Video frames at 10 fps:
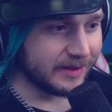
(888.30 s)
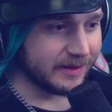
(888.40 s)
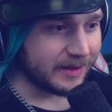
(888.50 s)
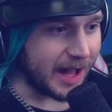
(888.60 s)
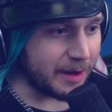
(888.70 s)

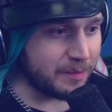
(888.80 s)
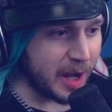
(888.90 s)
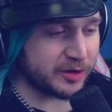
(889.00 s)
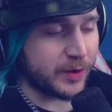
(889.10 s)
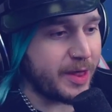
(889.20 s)
I'd
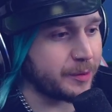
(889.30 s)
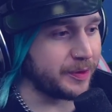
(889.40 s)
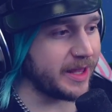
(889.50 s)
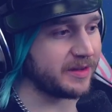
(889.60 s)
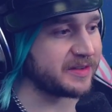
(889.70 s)
much rather
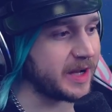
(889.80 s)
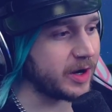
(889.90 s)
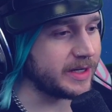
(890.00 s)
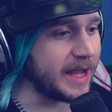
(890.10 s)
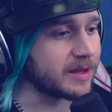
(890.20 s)
play the Sarah
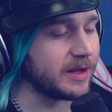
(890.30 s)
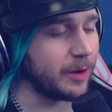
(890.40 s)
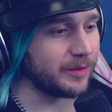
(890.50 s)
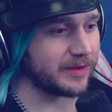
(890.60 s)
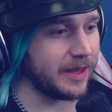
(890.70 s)
deck that I
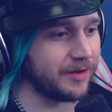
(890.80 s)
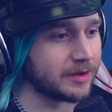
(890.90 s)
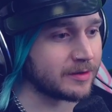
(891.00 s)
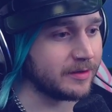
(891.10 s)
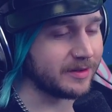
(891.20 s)
was
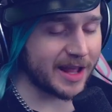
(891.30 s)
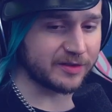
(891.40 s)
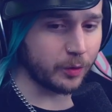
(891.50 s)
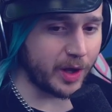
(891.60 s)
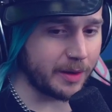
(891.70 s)
given. That's the
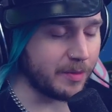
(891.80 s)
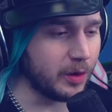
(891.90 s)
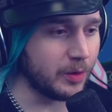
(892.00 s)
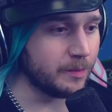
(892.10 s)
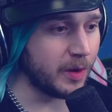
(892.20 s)
one I'm
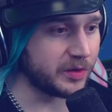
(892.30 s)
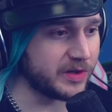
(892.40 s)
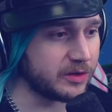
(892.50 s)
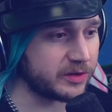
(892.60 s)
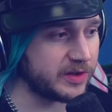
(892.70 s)
most
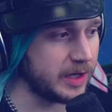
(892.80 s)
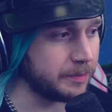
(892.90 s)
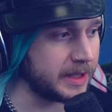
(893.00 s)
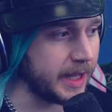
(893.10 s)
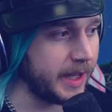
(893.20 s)
interested in
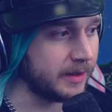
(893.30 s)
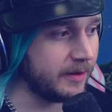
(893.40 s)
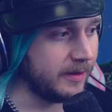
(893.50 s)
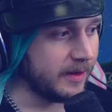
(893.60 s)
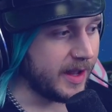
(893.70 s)
playing.
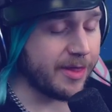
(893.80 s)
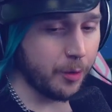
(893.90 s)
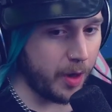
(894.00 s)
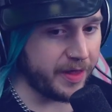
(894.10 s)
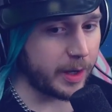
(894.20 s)
and the
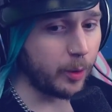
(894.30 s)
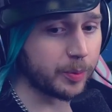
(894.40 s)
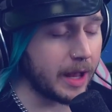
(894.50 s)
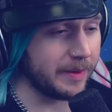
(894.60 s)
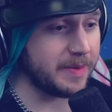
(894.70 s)
one that I will
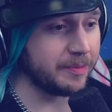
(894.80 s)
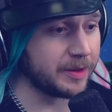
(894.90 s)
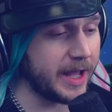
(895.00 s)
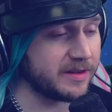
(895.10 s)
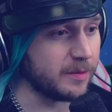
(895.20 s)
probably be
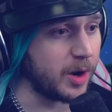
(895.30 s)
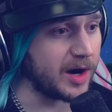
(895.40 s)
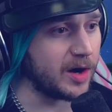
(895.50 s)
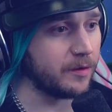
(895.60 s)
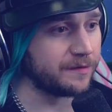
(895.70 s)
playing
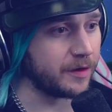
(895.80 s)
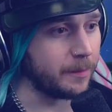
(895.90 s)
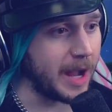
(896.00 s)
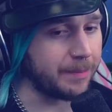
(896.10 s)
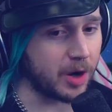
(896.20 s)
tomorrow for
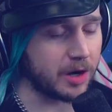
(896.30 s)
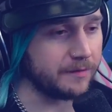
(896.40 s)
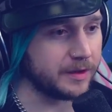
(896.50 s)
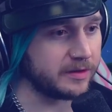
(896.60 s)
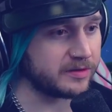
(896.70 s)
my part of
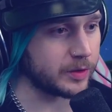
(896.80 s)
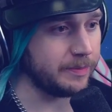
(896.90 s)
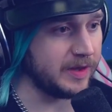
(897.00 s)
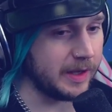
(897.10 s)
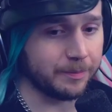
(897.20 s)
the stream
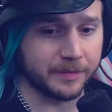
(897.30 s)
team.